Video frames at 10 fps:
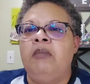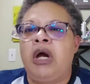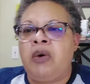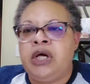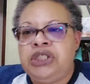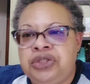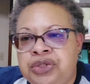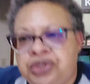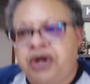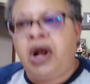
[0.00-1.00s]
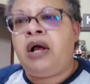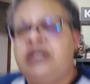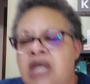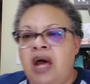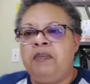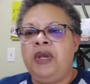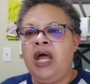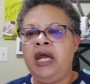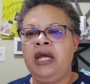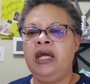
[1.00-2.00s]
My grandchildren are outside
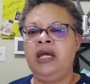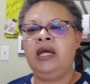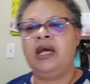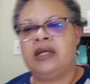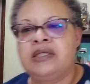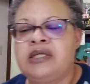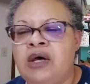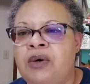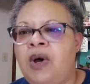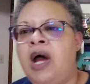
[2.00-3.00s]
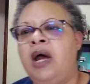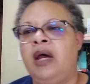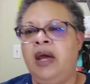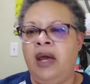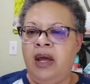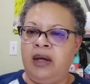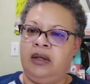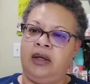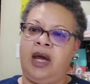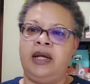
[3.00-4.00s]
playing, and so I
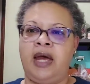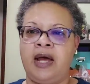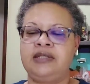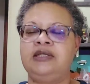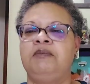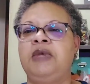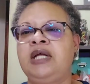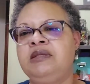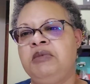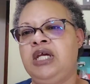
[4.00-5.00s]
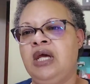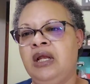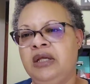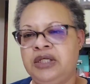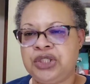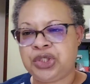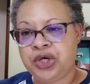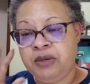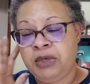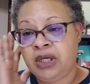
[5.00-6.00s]
had to ask them not to be yelling and
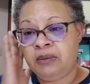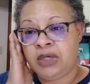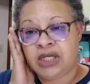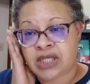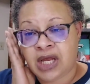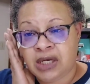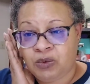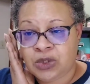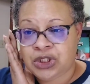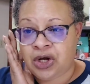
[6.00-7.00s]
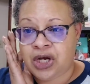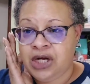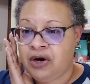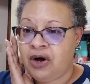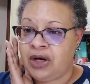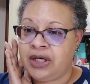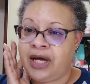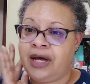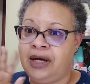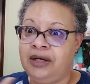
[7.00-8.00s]
screaming because I didn't want y'all to hear all of
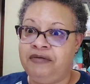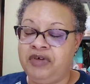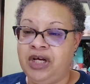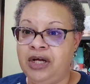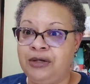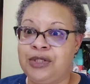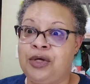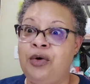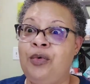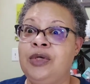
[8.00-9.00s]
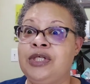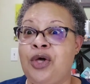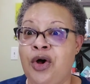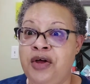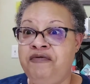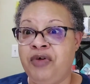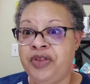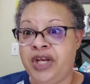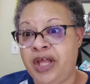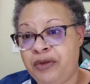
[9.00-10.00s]
that in the video. So sorry for
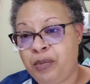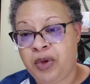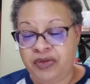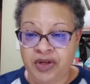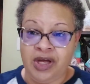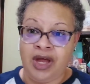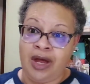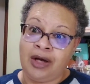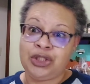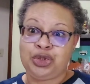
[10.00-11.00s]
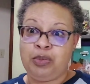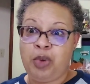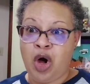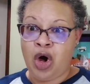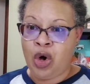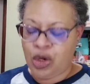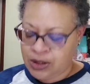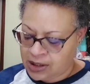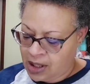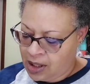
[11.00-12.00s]
the other, the extra
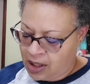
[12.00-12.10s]
pause.